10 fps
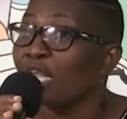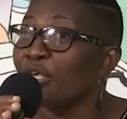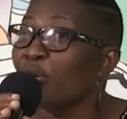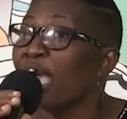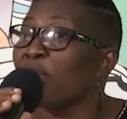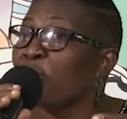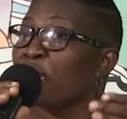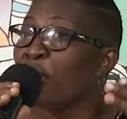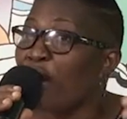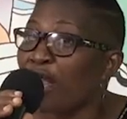you can
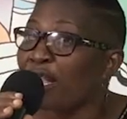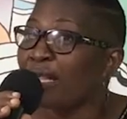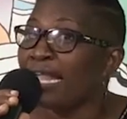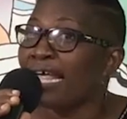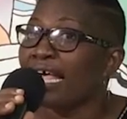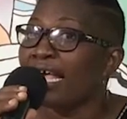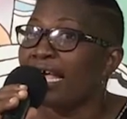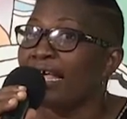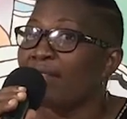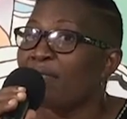recall
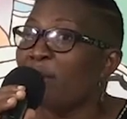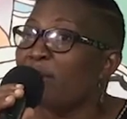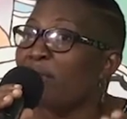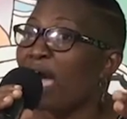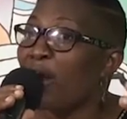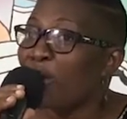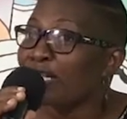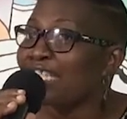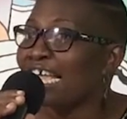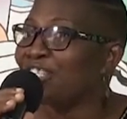the
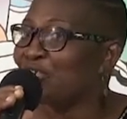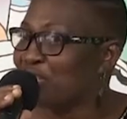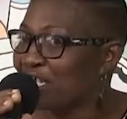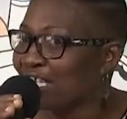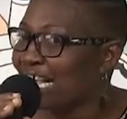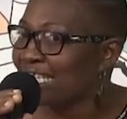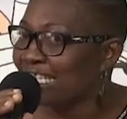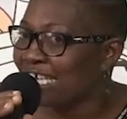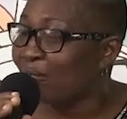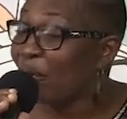miracles that Jesus
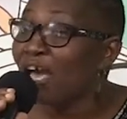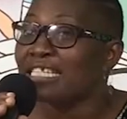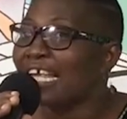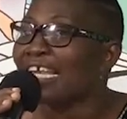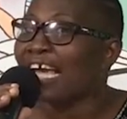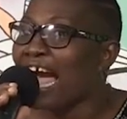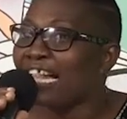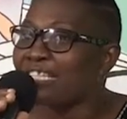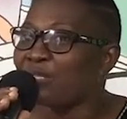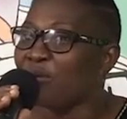did. Boys and
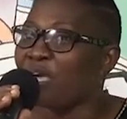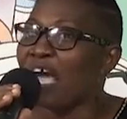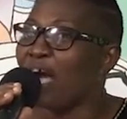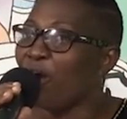girls, we are